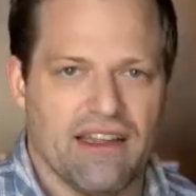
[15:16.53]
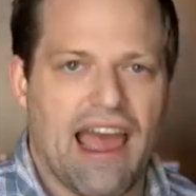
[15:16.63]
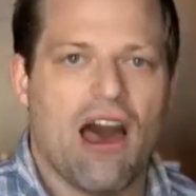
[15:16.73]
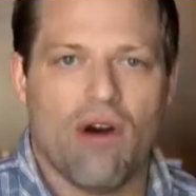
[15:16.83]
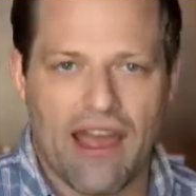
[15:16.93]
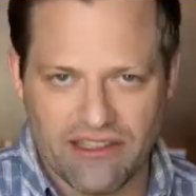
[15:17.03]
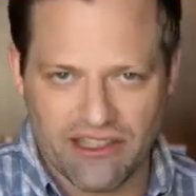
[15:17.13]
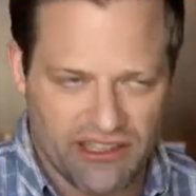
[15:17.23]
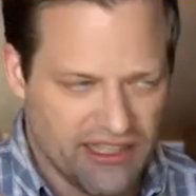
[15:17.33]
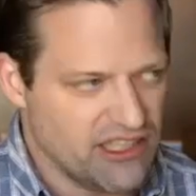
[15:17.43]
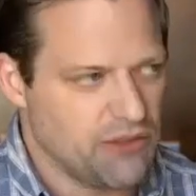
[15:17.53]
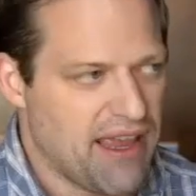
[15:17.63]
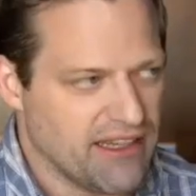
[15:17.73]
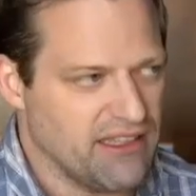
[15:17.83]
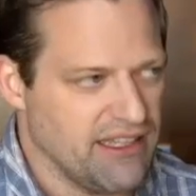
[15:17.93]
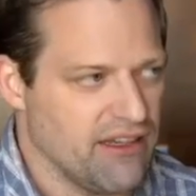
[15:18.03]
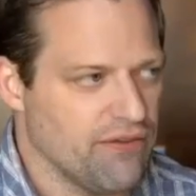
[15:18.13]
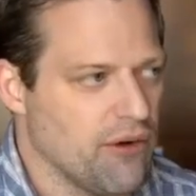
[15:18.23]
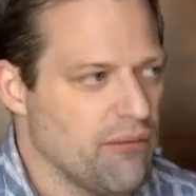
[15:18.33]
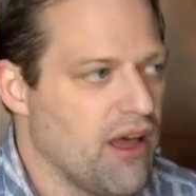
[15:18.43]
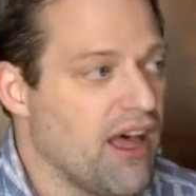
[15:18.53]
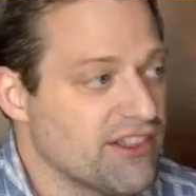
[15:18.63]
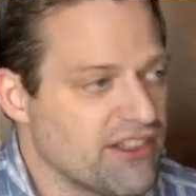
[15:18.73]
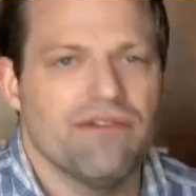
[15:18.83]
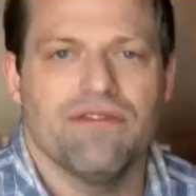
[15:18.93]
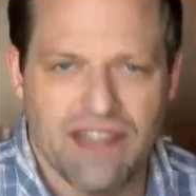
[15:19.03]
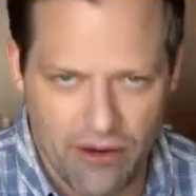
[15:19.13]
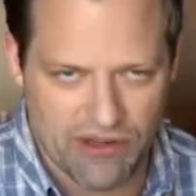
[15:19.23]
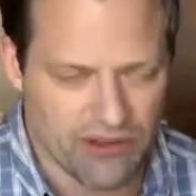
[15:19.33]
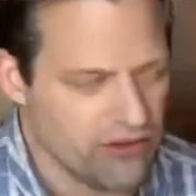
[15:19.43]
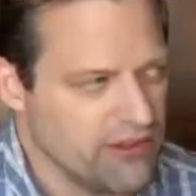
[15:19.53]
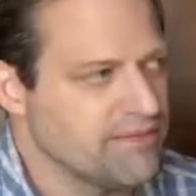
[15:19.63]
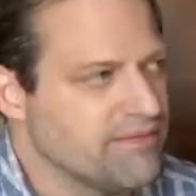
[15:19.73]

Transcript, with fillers: how agents can expect to get from us if they went through it.